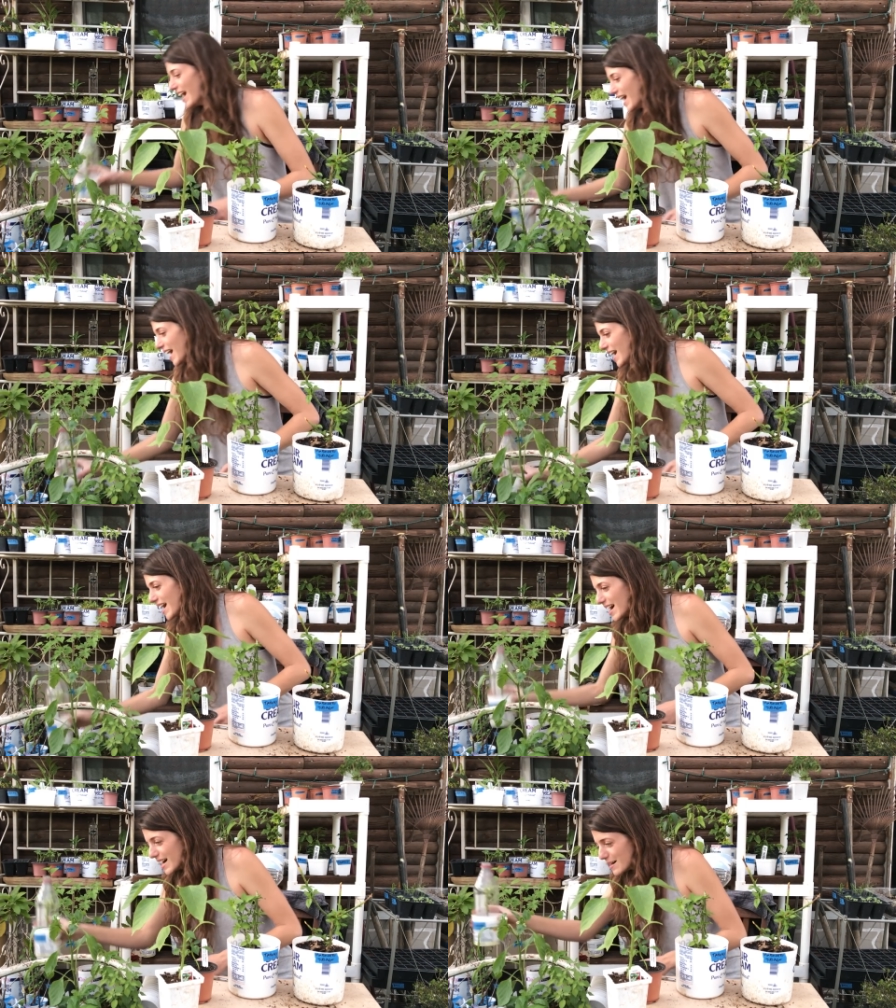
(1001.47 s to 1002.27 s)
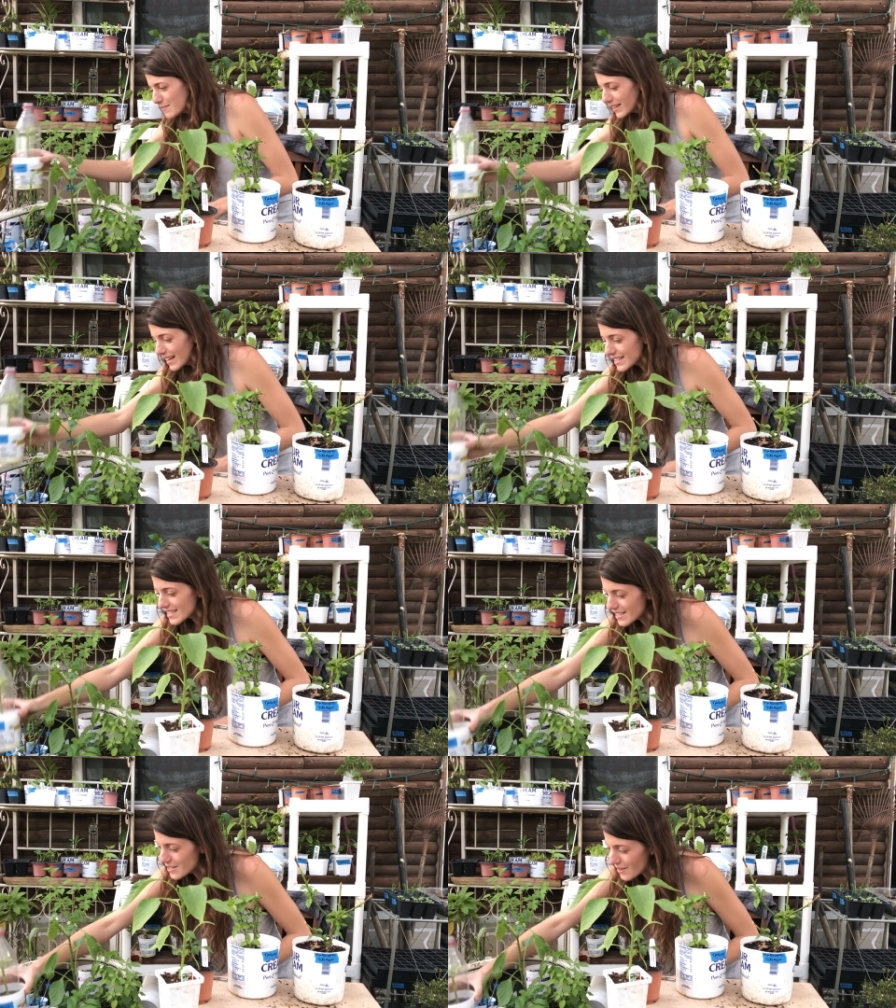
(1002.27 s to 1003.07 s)
Um, let's
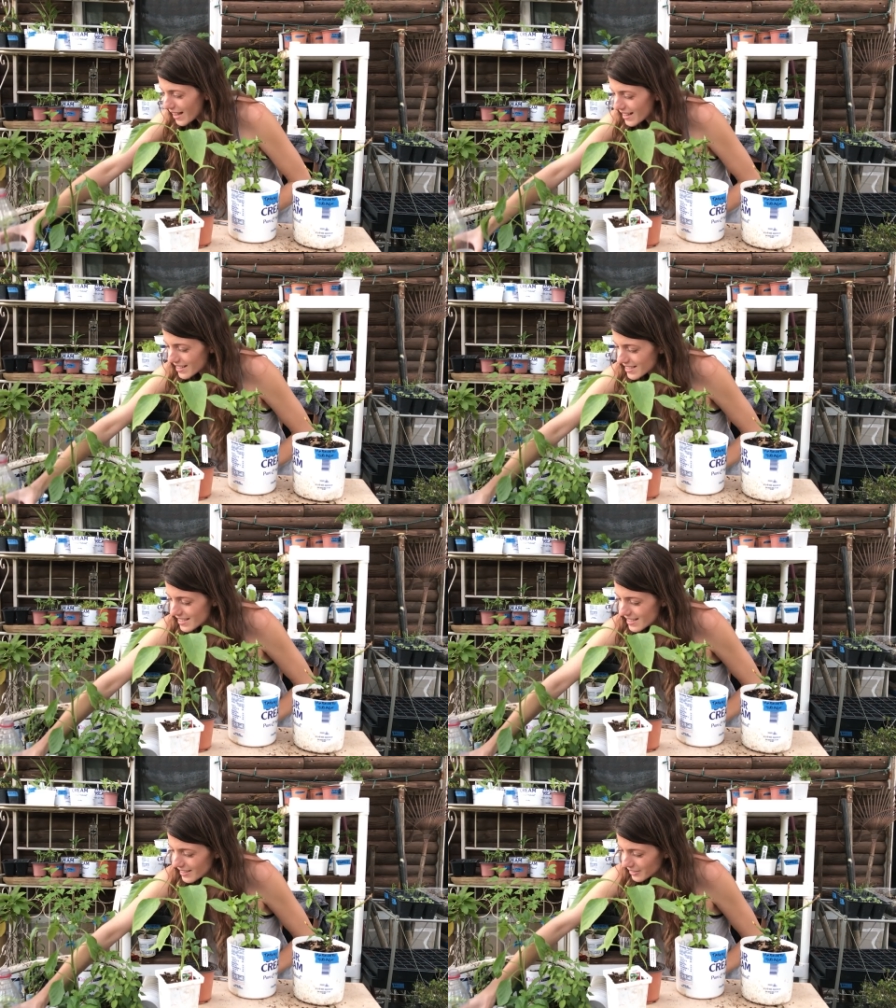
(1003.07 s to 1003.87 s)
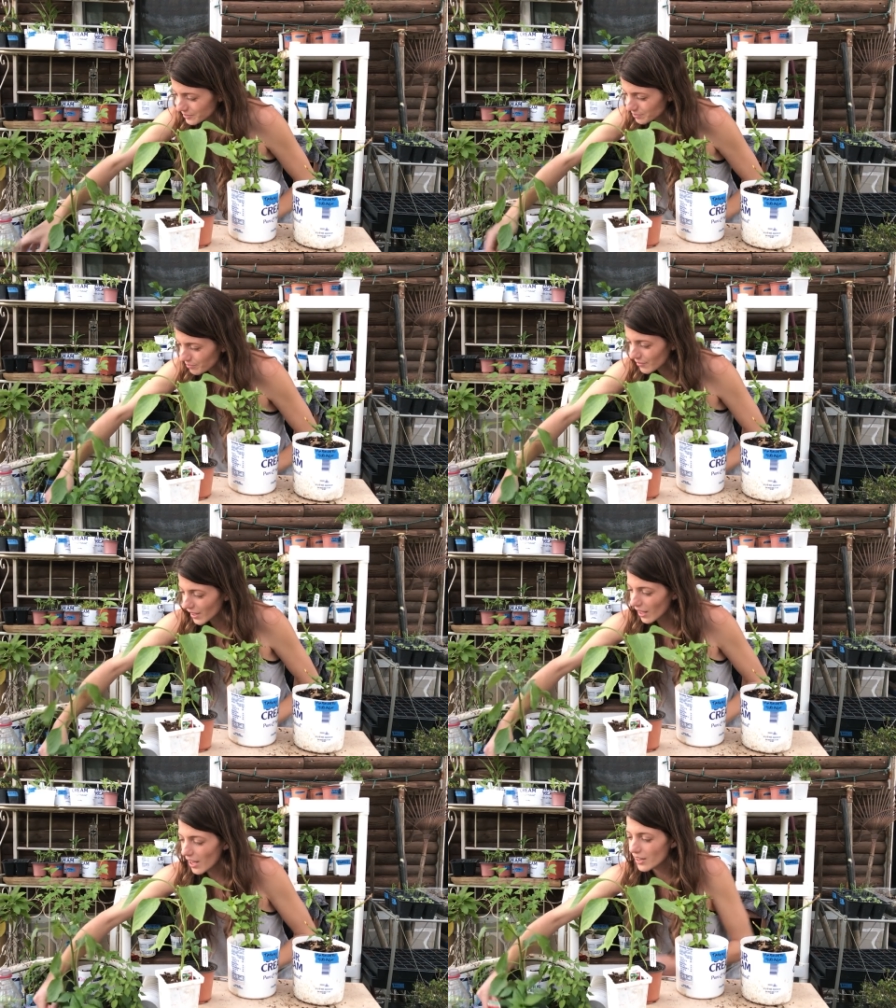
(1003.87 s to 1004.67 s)
see who else.
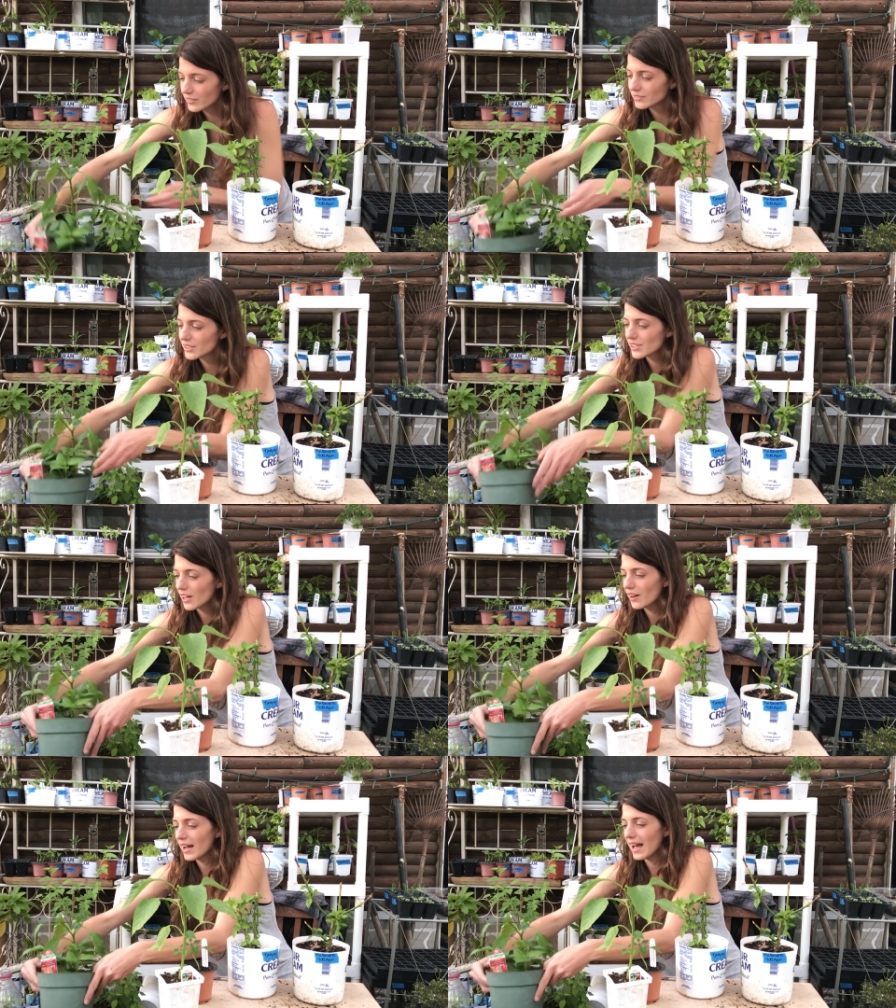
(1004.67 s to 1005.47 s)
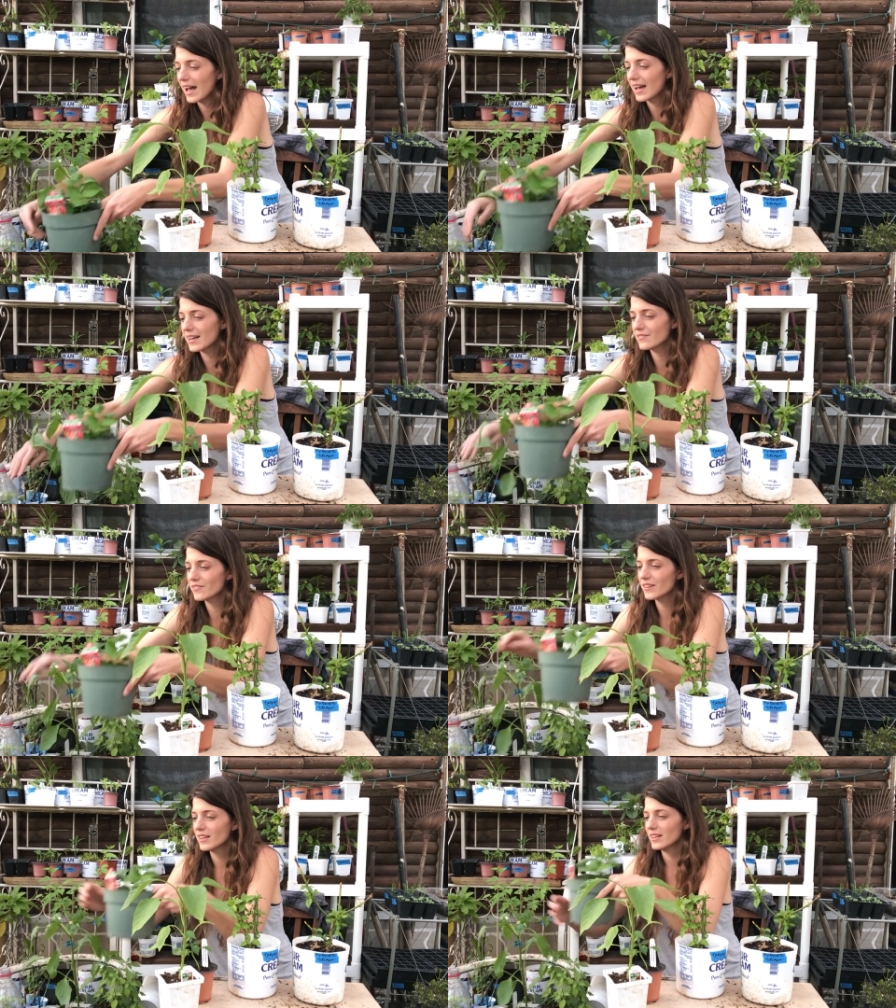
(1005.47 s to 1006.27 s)
Oh, so I have
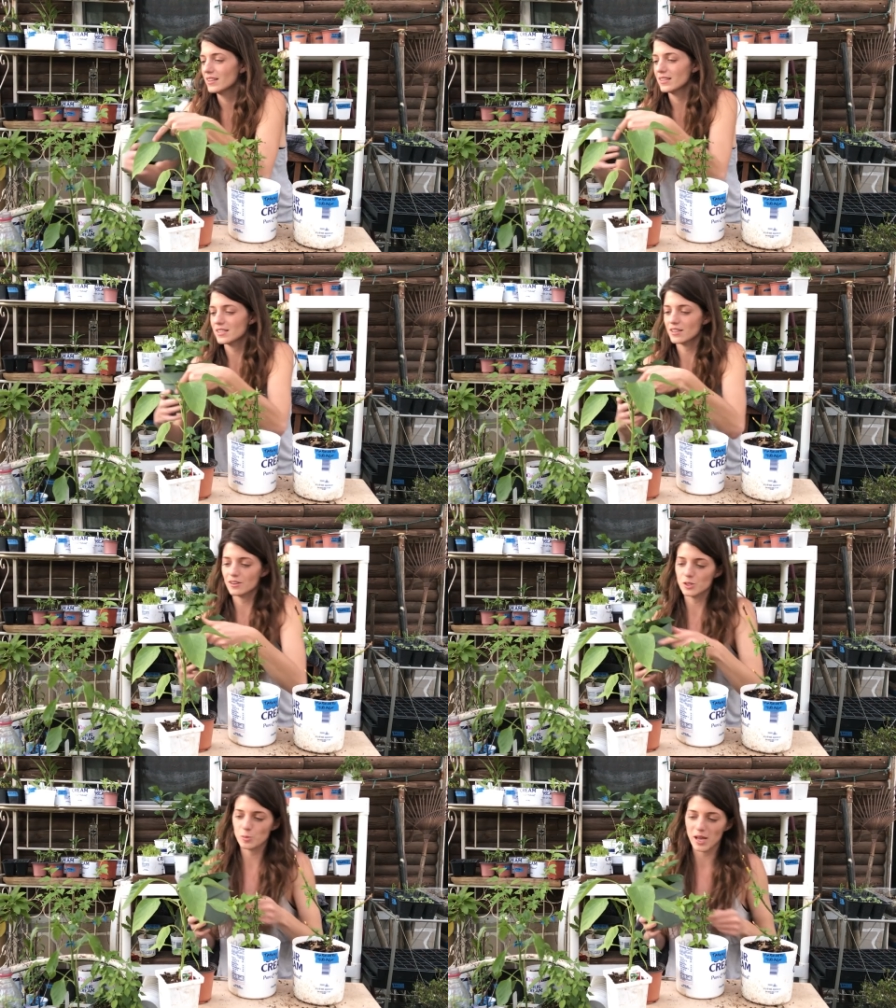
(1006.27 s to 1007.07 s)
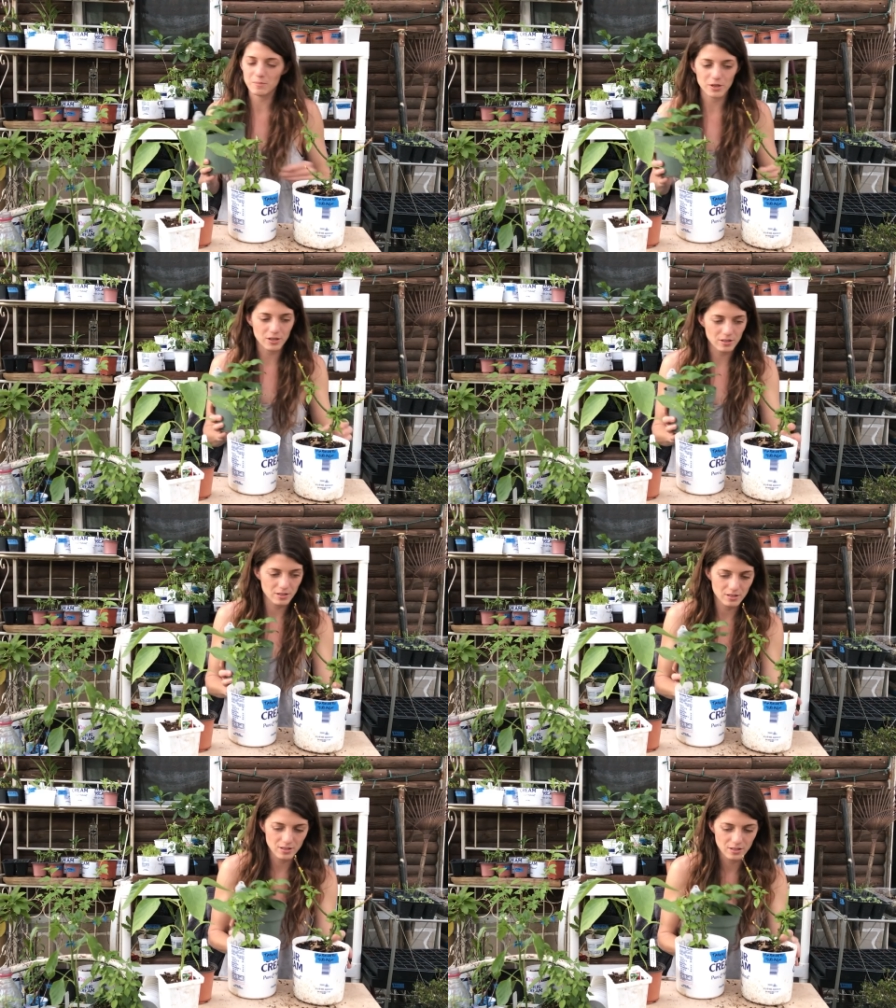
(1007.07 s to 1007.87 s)
this ghost pepper,
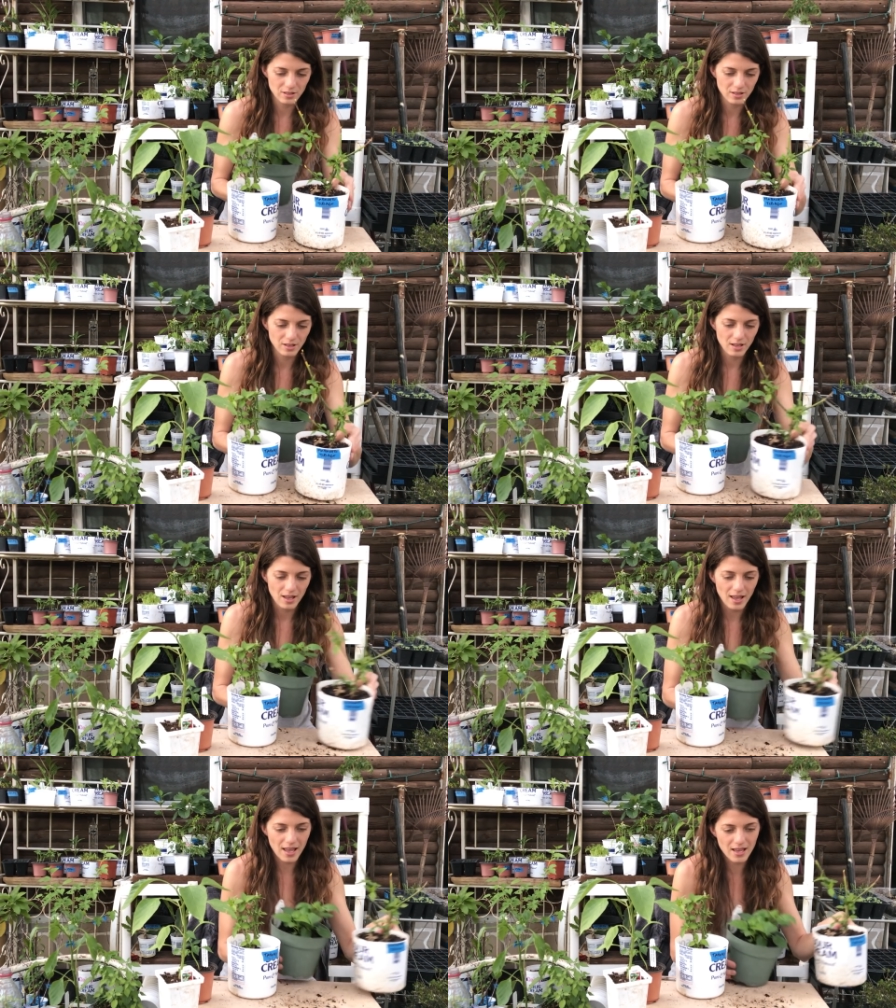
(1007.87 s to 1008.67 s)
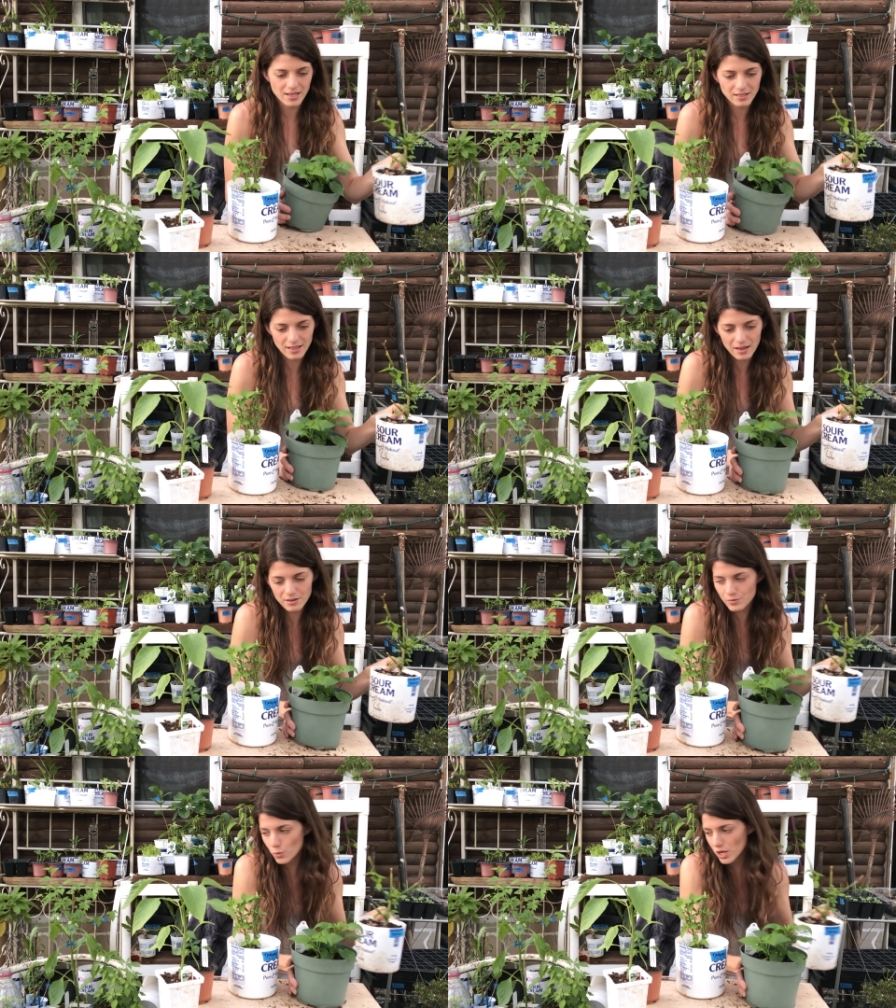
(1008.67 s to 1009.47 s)
and that
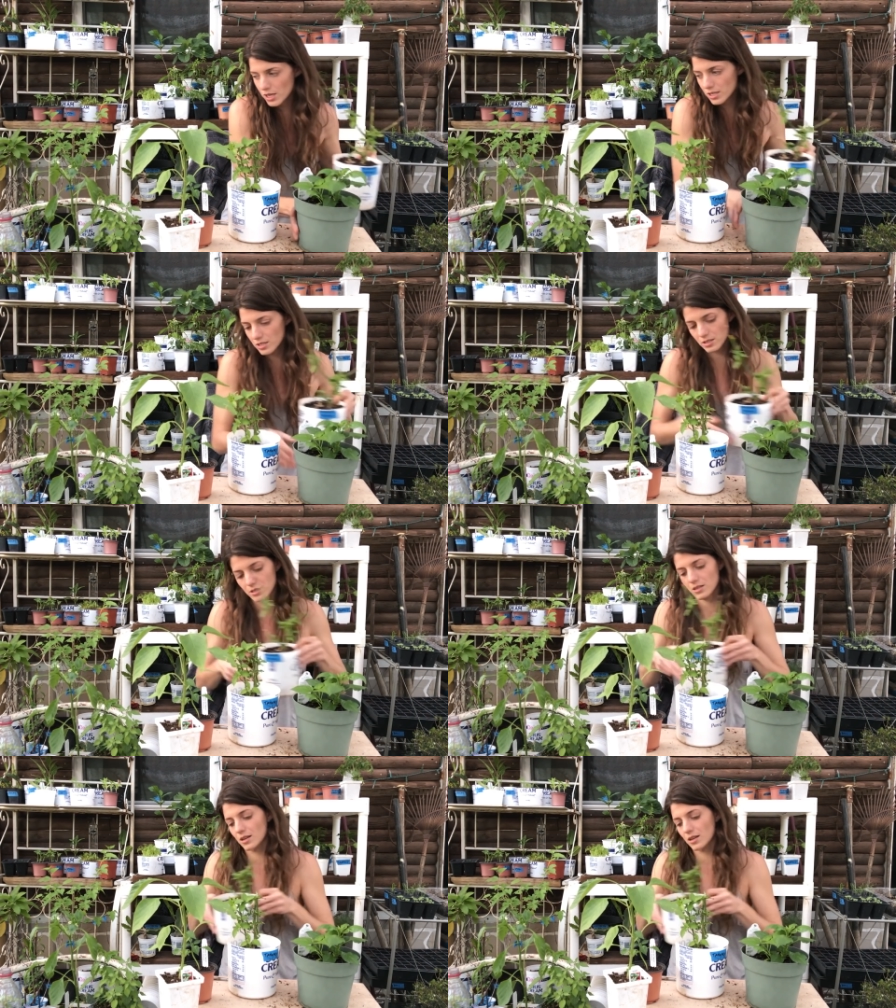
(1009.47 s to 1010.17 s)
was one